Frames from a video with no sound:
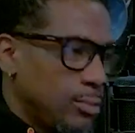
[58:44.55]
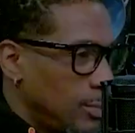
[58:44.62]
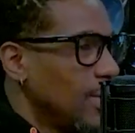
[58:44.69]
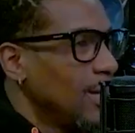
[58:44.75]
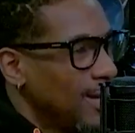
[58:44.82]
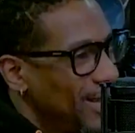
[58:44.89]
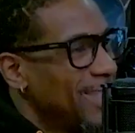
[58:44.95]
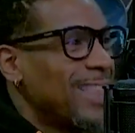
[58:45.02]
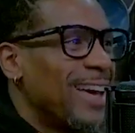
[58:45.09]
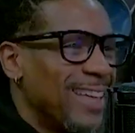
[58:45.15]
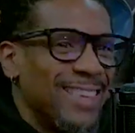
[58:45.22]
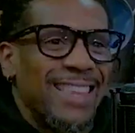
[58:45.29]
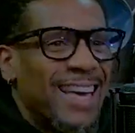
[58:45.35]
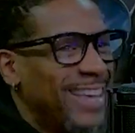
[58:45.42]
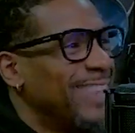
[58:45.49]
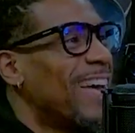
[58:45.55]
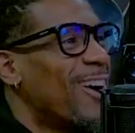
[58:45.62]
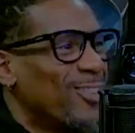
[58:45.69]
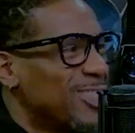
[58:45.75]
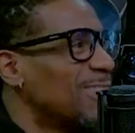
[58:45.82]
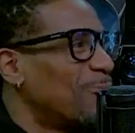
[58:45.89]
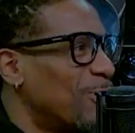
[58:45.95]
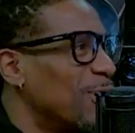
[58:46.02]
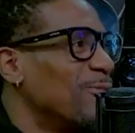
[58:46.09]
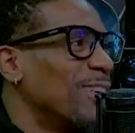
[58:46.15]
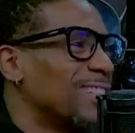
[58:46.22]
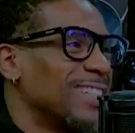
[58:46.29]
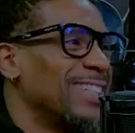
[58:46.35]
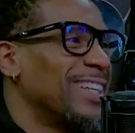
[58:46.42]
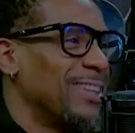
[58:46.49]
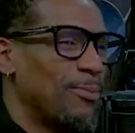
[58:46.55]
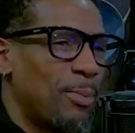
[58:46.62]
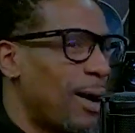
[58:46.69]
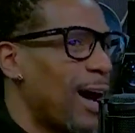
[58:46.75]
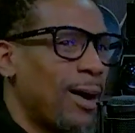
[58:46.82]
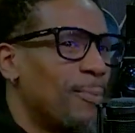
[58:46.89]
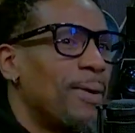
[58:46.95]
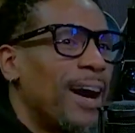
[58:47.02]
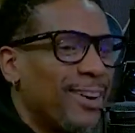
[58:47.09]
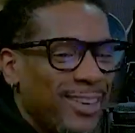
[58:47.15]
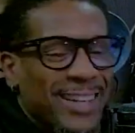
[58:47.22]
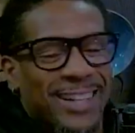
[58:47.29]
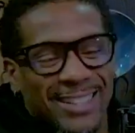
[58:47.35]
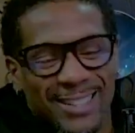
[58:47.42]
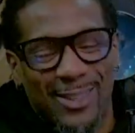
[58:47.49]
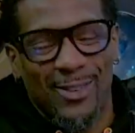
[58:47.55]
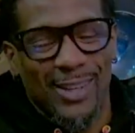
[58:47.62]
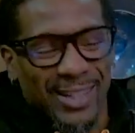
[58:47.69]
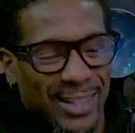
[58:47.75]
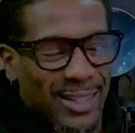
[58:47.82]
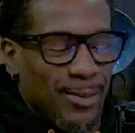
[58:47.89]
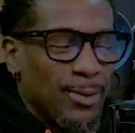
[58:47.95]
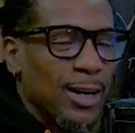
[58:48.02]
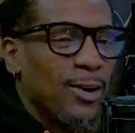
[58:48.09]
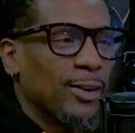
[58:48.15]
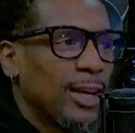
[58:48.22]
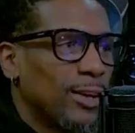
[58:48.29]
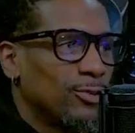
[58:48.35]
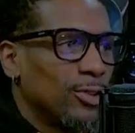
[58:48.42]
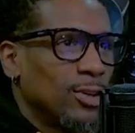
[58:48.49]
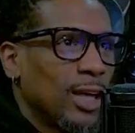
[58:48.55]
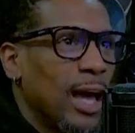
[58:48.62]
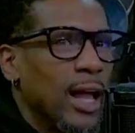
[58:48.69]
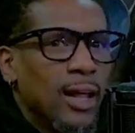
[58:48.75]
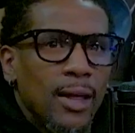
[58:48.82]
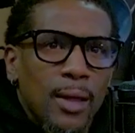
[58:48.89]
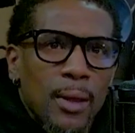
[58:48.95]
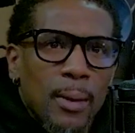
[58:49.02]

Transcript: that, and, and that was pretty much it. about about it. So we That's had to it. keep going after that.